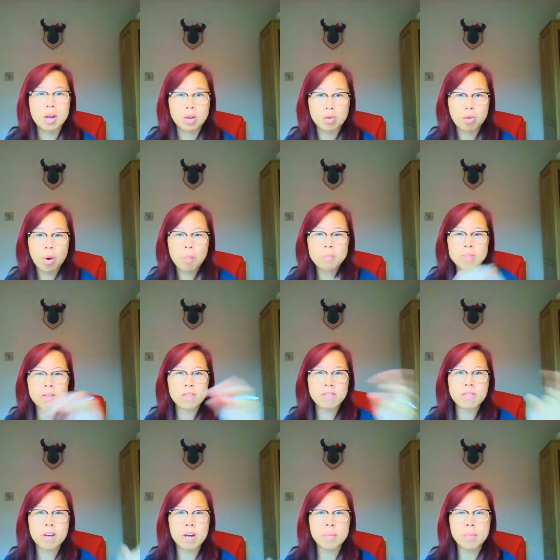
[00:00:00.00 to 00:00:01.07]
crops
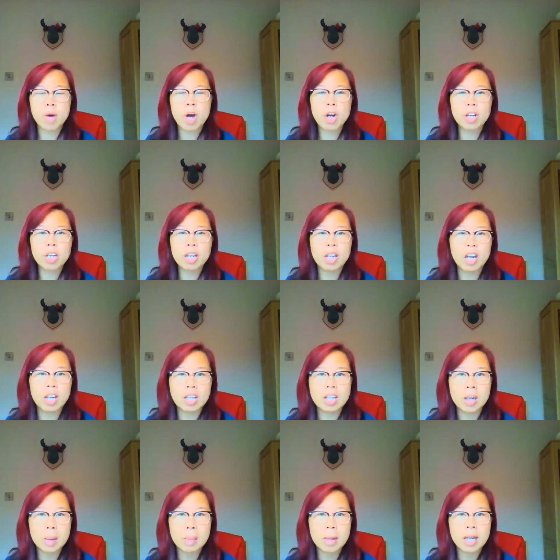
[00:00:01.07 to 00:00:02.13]
of
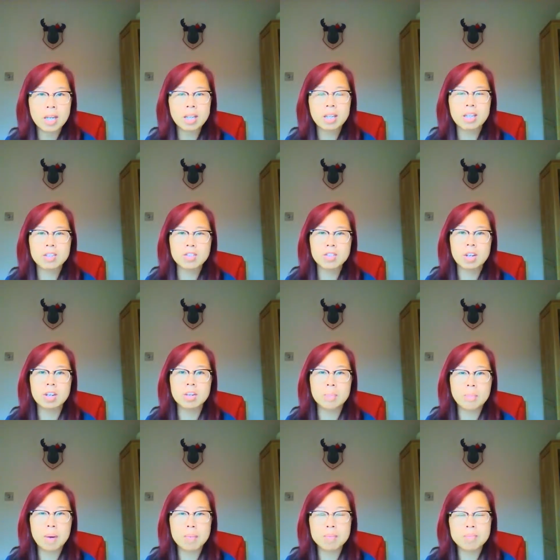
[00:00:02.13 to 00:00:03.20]
pearly-like, pinkish kind
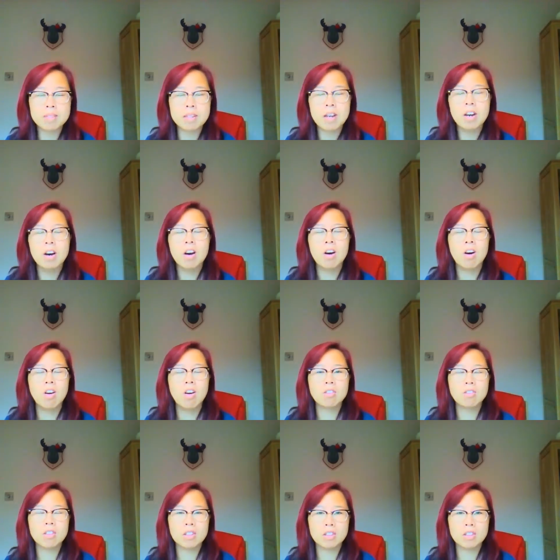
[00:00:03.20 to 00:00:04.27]
of bumps
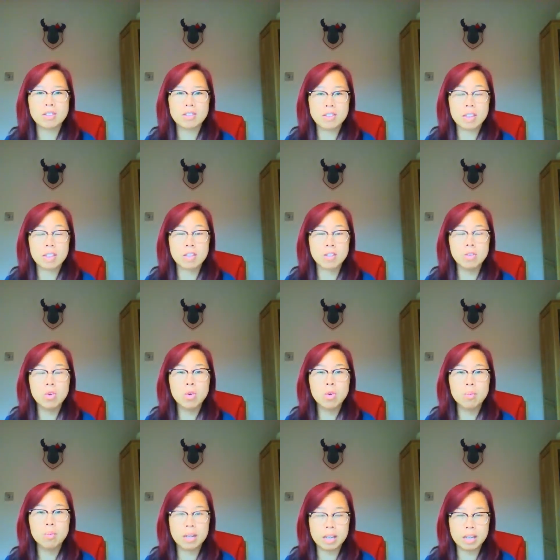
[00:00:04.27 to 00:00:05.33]
on the skin.
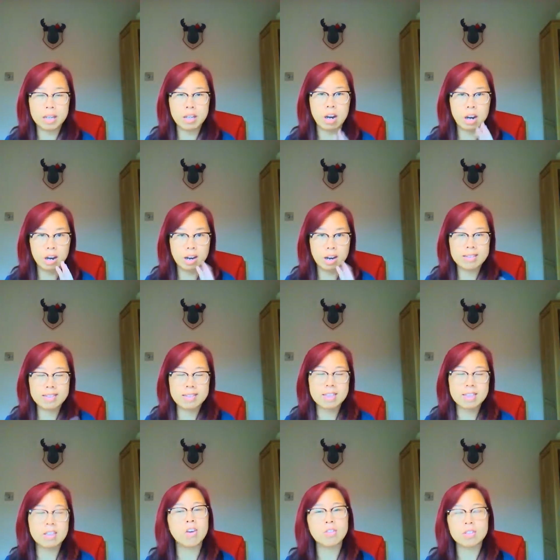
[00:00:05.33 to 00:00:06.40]
Normally, I
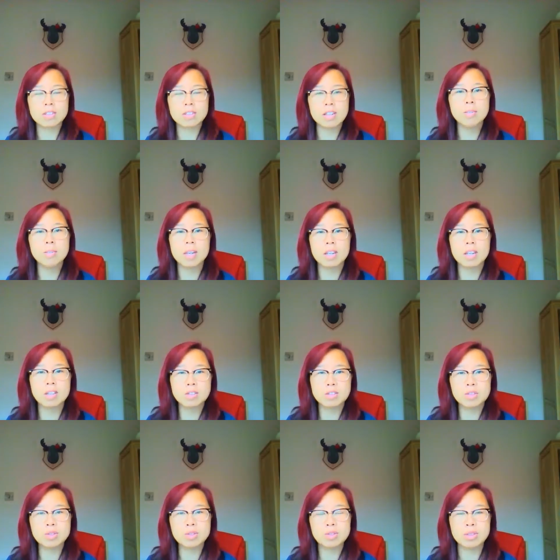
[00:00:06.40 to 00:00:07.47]
see it on the tummy in the
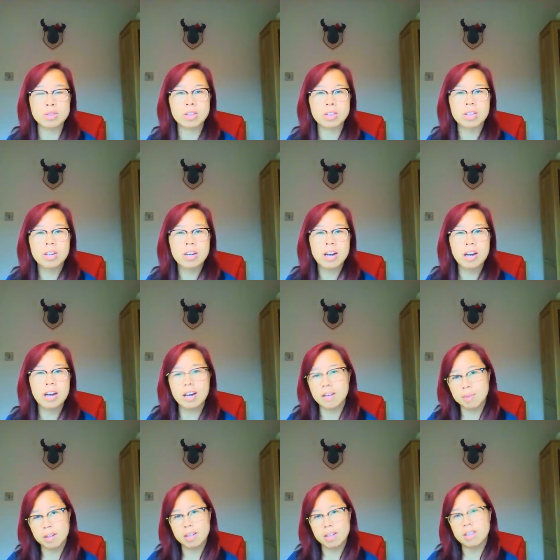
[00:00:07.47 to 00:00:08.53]
children,
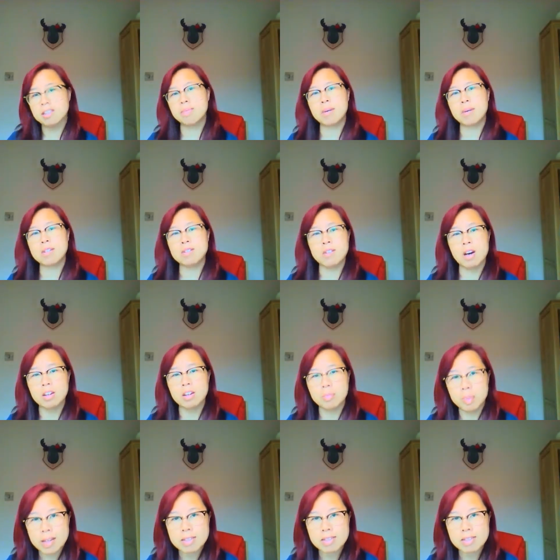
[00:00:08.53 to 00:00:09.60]
but it can spread to other
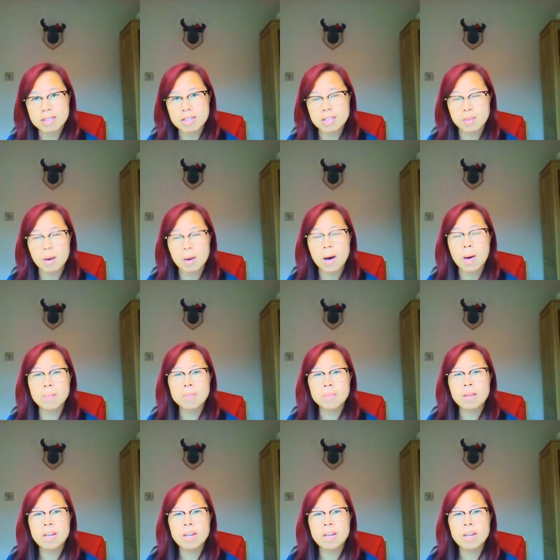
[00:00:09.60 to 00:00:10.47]
places as well.